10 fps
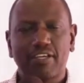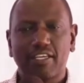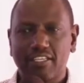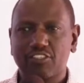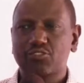
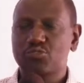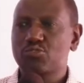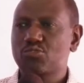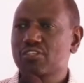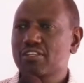
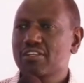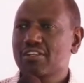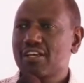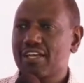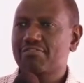into
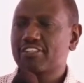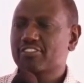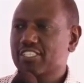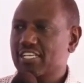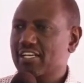every
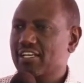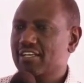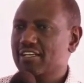skill